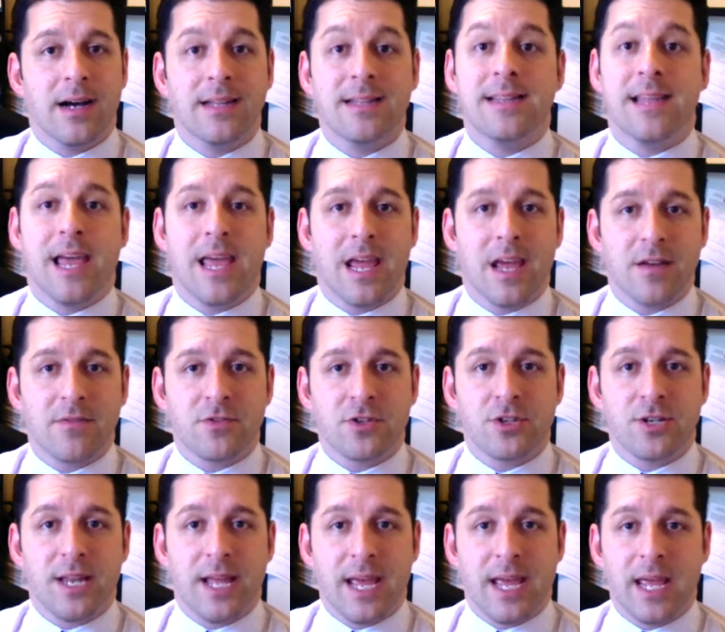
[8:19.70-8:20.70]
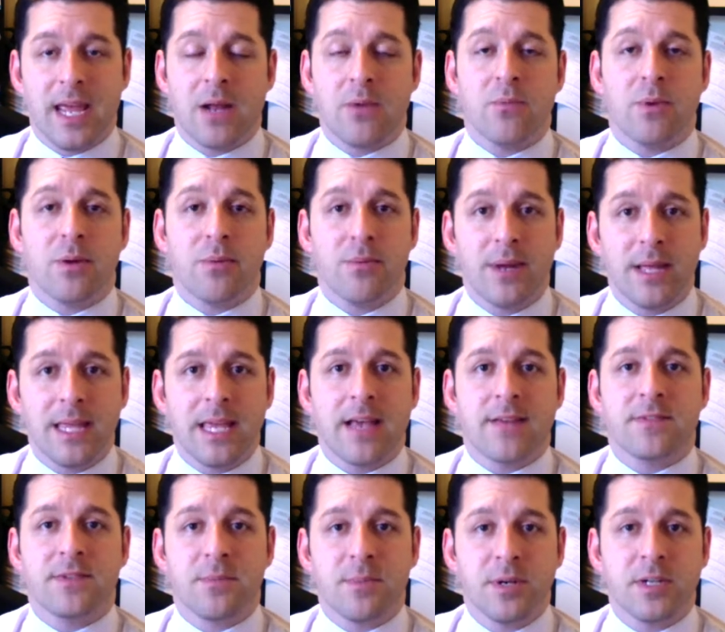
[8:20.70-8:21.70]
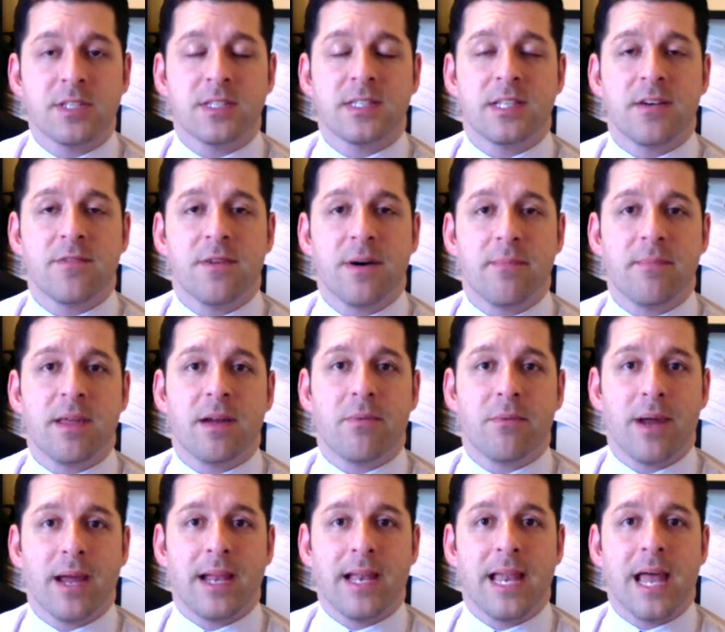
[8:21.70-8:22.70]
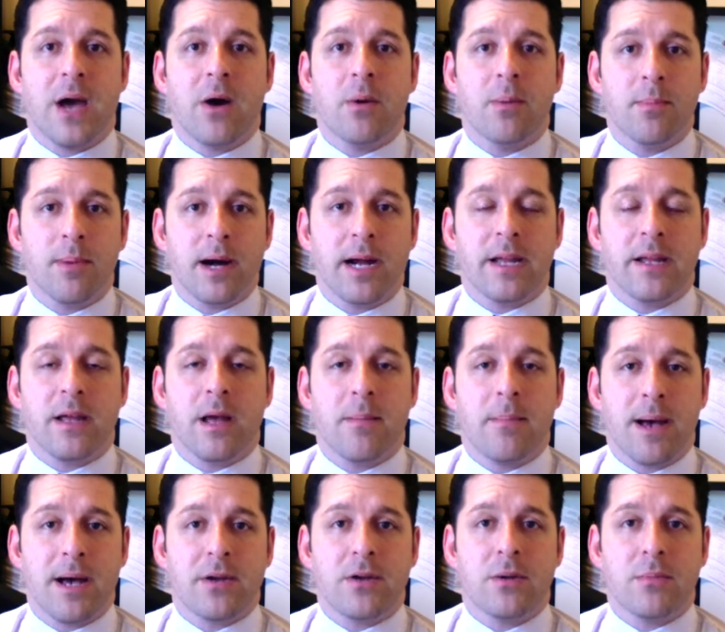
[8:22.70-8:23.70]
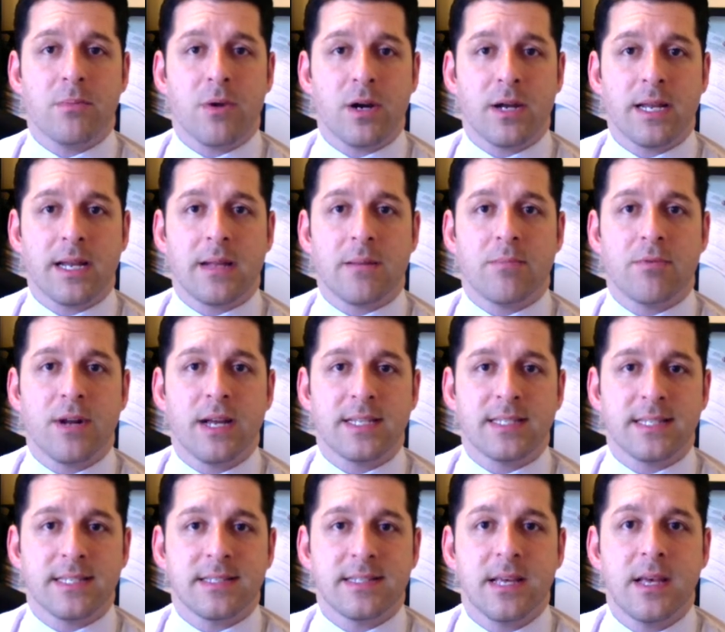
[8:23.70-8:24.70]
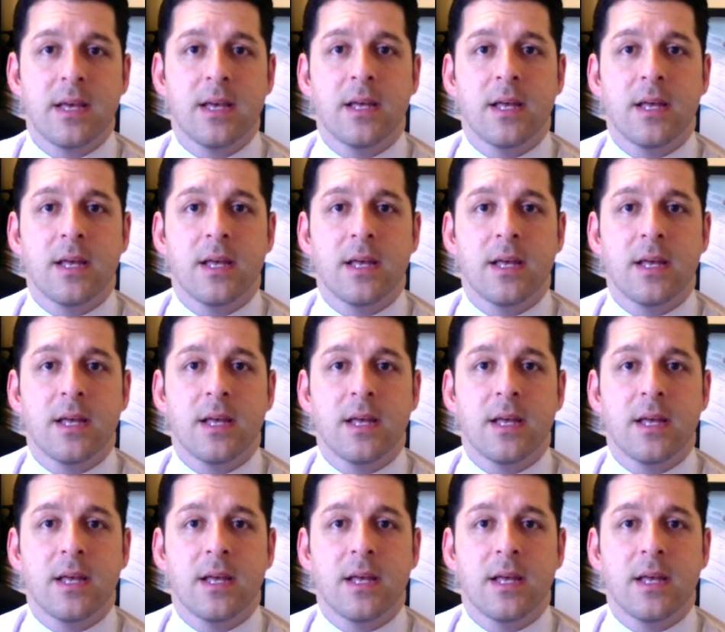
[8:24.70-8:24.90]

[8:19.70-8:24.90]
day after day. And we really have some good stuff up there right now about your marketing presence.